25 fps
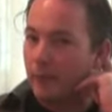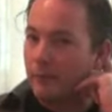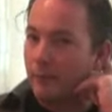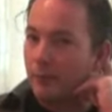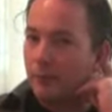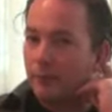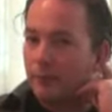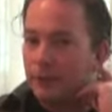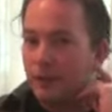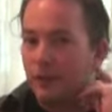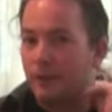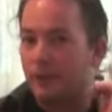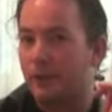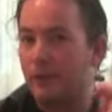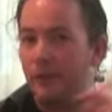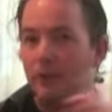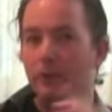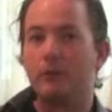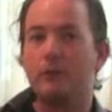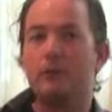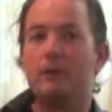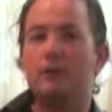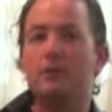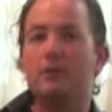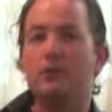pretty much everything
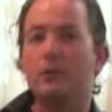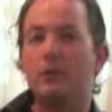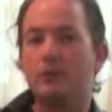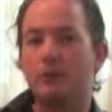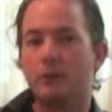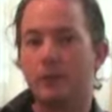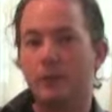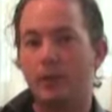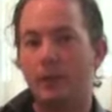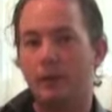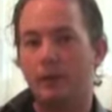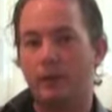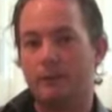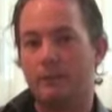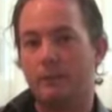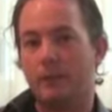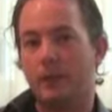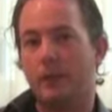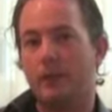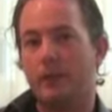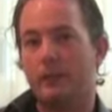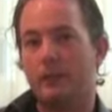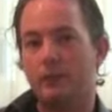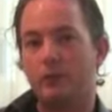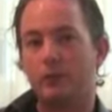you need to know is on that
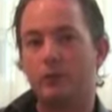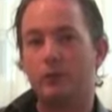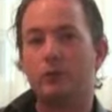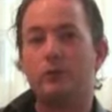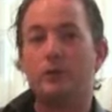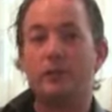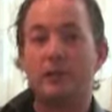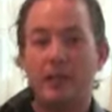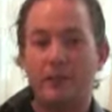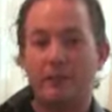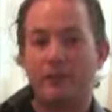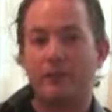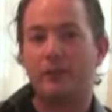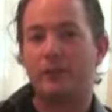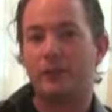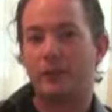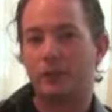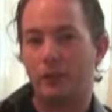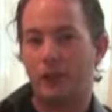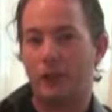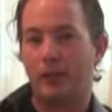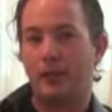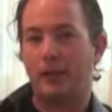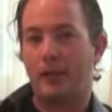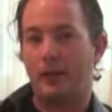website, so you should definitely
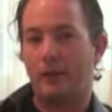check it